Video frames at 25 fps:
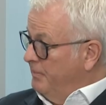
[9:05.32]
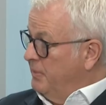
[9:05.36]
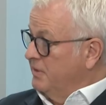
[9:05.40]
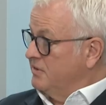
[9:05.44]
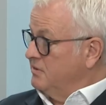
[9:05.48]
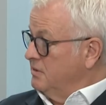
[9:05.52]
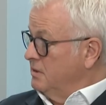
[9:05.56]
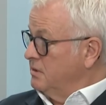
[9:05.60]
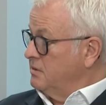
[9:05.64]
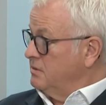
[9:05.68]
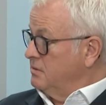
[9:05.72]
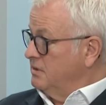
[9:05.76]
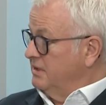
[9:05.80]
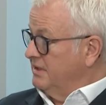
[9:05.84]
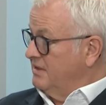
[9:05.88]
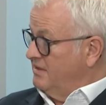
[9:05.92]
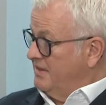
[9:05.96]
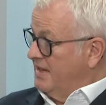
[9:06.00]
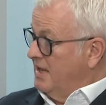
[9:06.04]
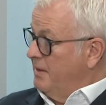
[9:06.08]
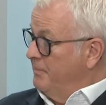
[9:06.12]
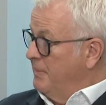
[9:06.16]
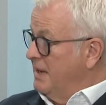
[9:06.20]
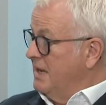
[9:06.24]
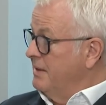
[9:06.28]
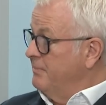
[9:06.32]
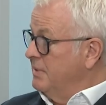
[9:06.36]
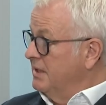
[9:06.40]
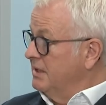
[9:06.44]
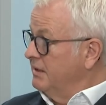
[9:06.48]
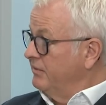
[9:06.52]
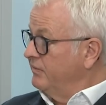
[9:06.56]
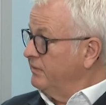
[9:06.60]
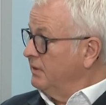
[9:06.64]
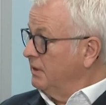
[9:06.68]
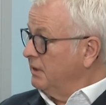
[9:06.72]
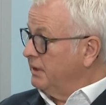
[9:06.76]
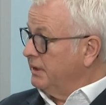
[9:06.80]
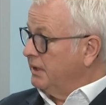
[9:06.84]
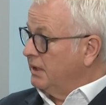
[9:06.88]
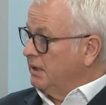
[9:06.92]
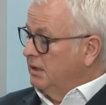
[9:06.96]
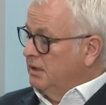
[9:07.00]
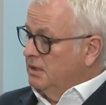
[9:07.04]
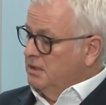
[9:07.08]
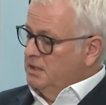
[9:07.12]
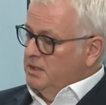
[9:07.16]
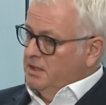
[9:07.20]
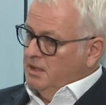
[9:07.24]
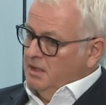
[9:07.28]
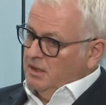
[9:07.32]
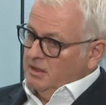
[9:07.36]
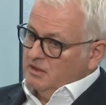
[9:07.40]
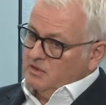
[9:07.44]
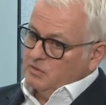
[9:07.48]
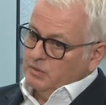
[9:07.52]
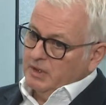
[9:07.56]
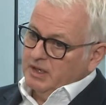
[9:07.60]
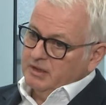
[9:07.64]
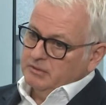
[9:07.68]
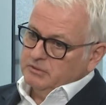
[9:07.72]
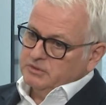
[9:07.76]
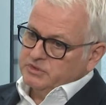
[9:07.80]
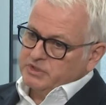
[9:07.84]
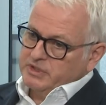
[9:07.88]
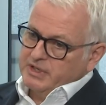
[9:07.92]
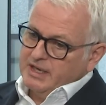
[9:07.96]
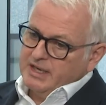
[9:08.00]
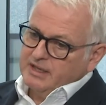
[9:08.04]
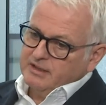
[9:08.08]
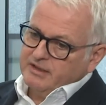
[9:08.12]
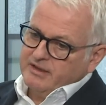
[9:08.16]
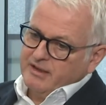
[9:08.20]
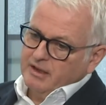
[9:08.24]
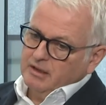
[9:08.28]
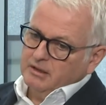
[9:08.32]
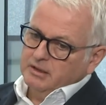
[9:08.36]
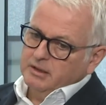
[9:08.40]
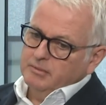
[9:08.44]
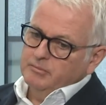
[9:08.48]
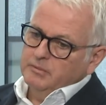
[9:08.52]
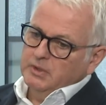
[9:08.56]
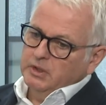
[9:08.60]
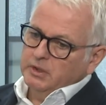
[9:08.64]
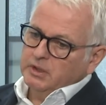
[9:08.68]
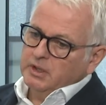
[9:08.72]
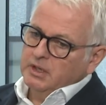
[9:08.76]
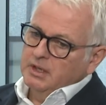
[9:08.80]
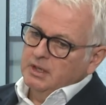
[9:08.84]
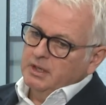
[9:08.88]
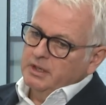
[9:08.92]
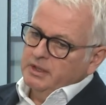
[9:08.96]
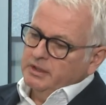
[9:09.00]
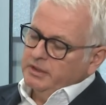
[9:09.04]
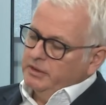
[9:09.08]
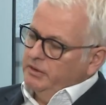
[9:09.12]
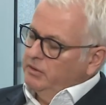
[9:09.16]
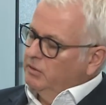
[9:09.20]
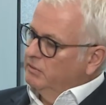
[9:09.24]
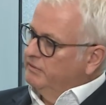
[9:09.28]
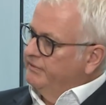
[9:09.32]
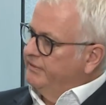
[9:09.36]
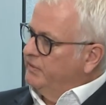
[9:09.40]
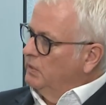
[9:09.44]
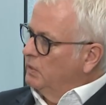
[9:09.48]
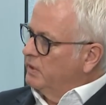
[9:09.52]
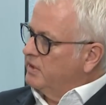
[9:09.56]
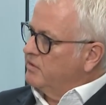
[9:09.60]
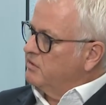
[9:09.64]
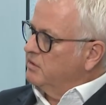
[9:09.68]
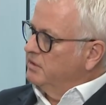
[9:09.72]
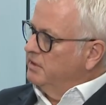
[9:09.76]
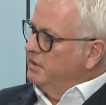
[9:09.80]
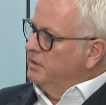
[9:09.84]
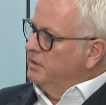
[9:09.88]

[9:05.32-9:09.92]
business. It's their baby, if you like. So we try and tell them, look, don't focus on